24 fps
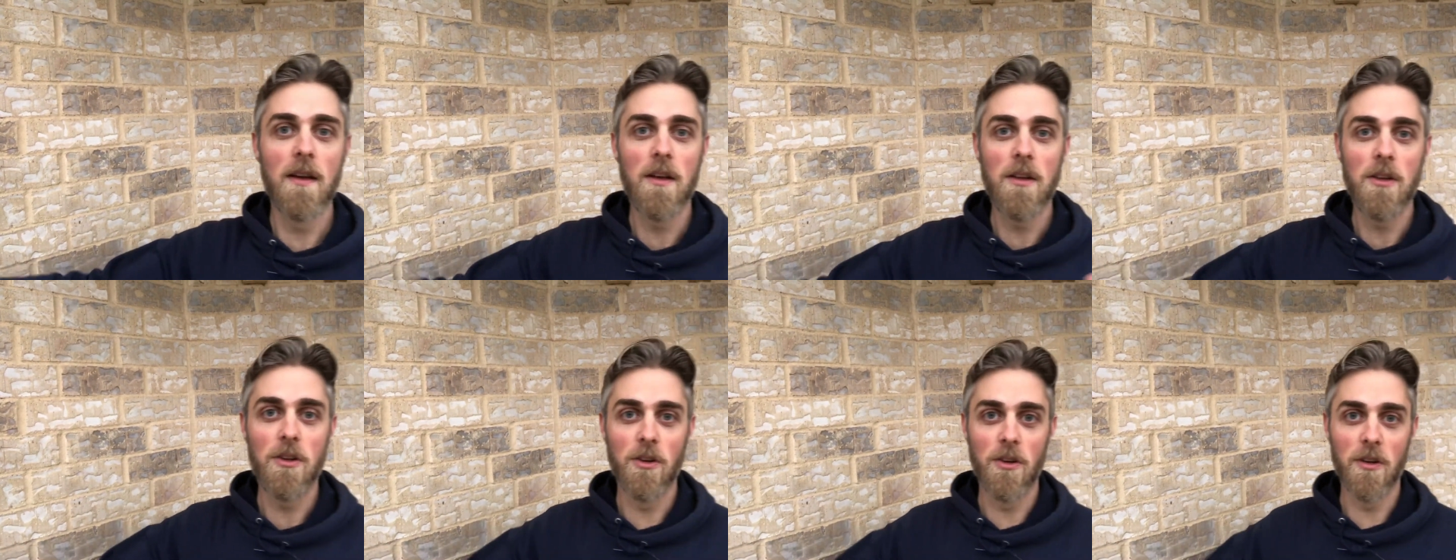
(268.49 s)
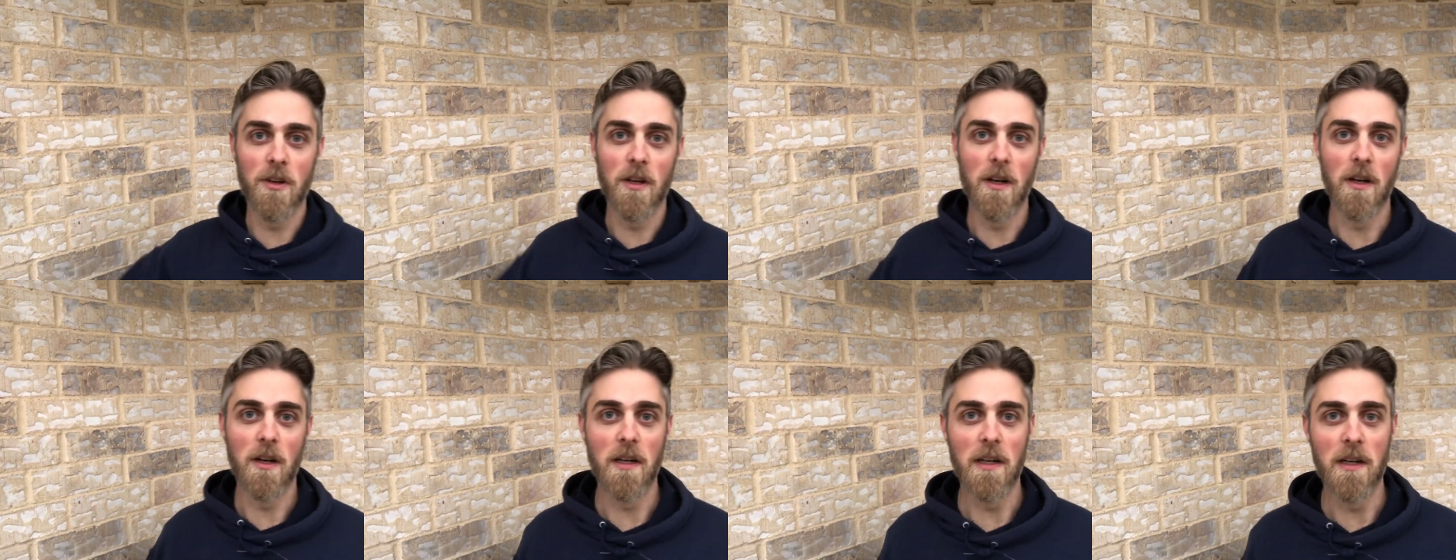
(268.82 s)
you're
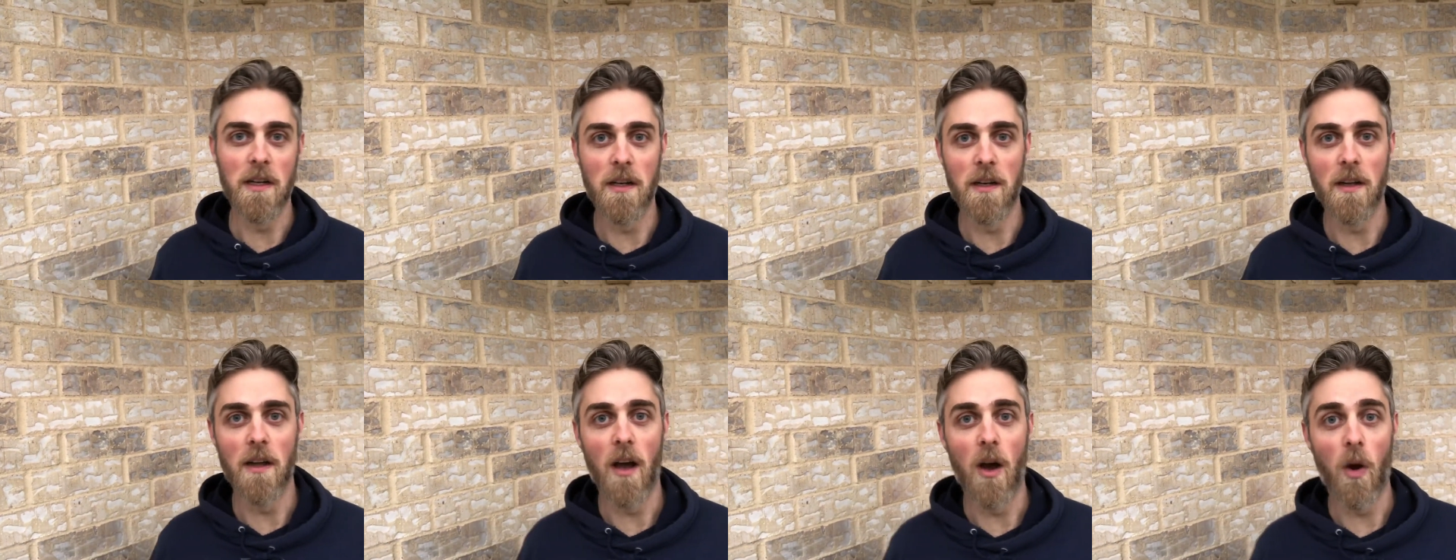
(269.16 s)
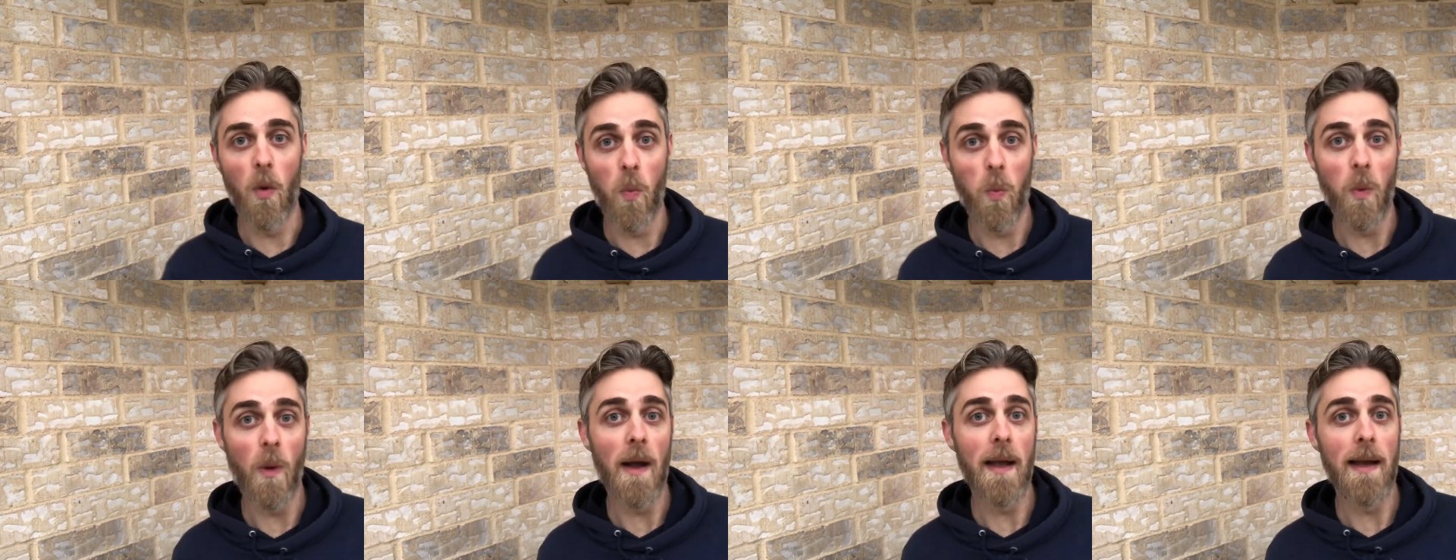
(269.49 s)
going to need a
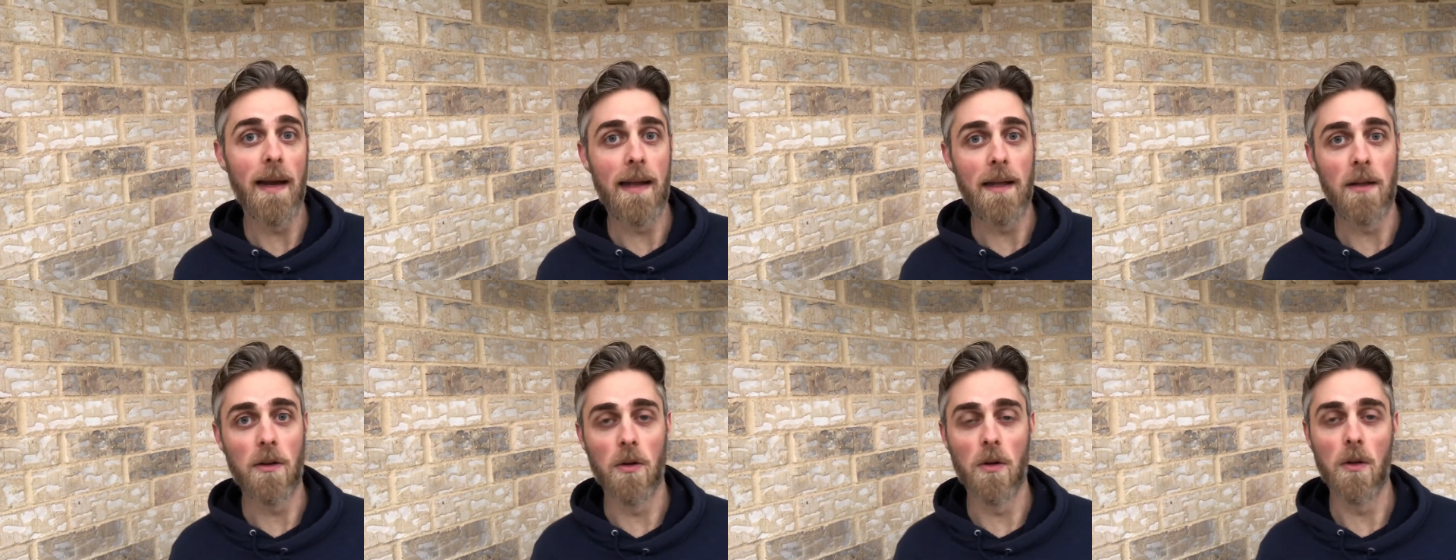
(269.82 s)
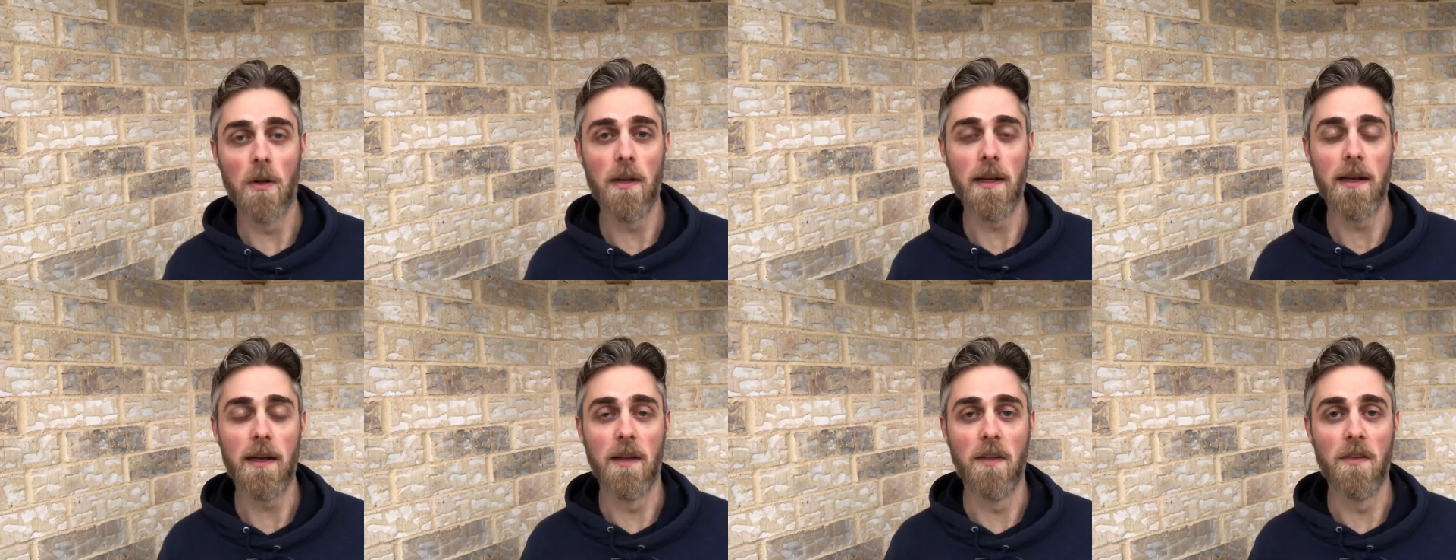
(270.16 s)
wide angle
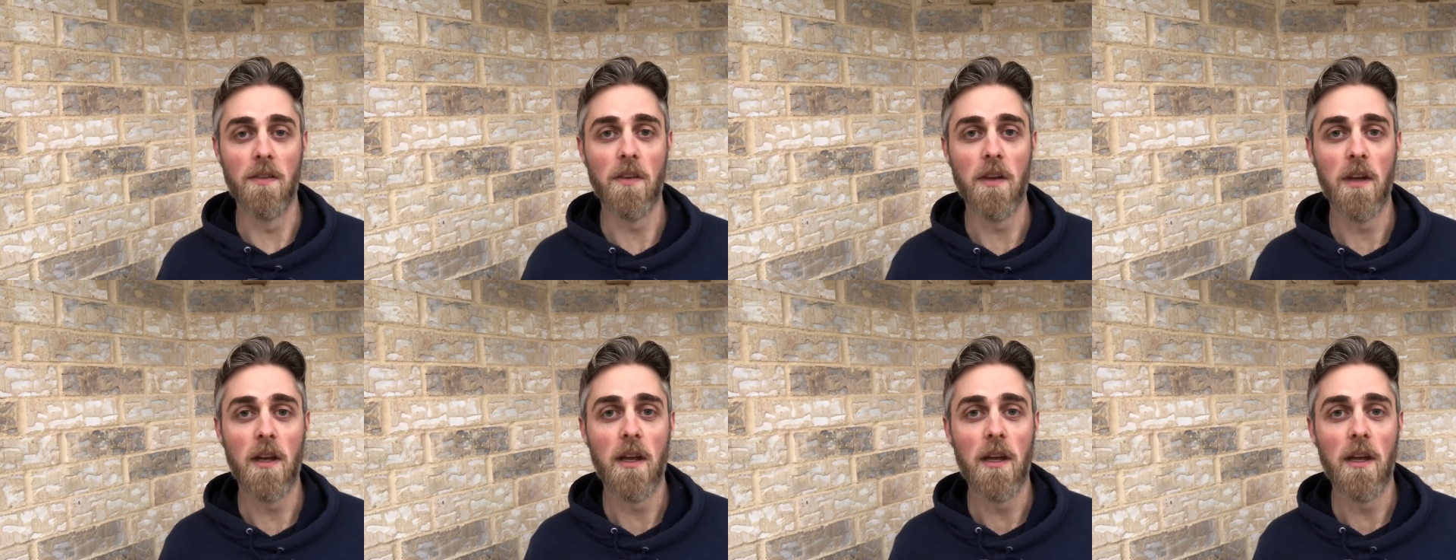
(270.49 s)
lens.